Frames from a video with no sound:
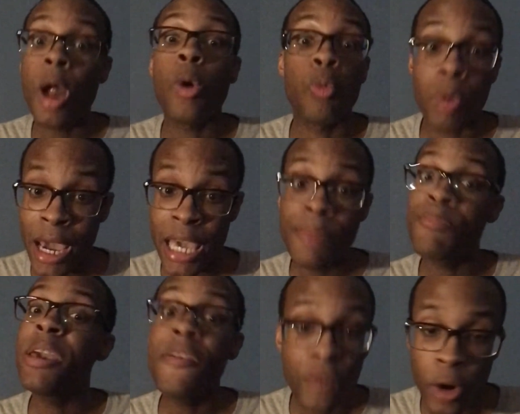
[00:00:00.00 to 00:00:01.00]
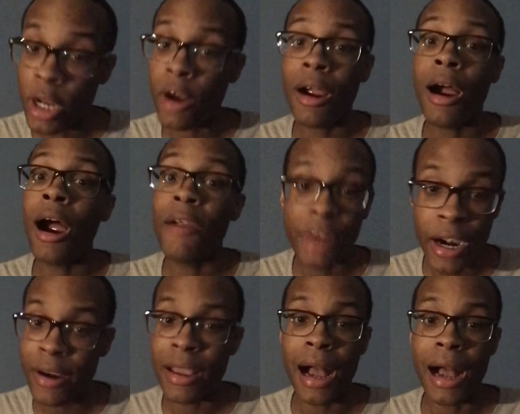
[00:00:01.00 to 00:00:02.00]
right before our
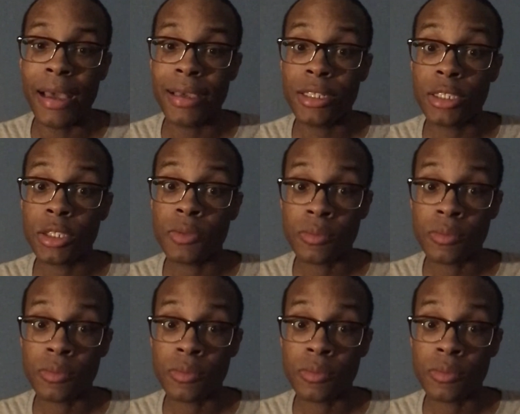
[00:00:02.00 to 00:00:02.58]
very eyes.